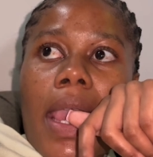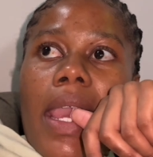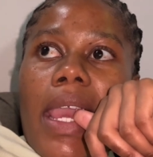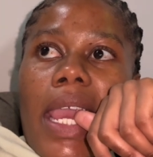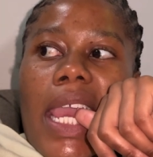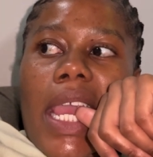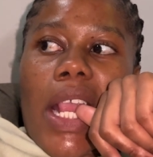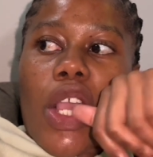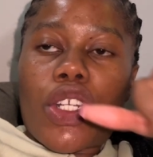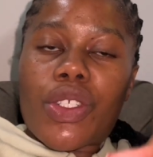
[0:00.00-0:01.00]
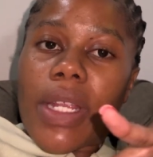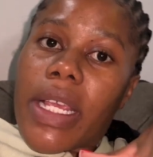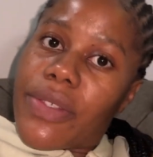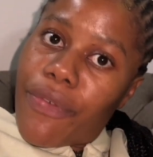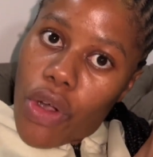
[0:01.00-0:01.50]
Uh, so on
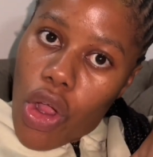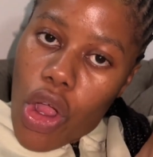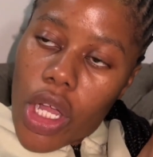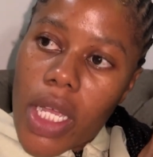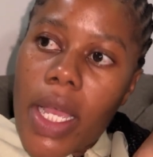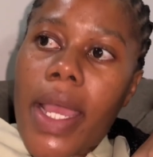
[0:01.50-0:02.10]
today's vlog,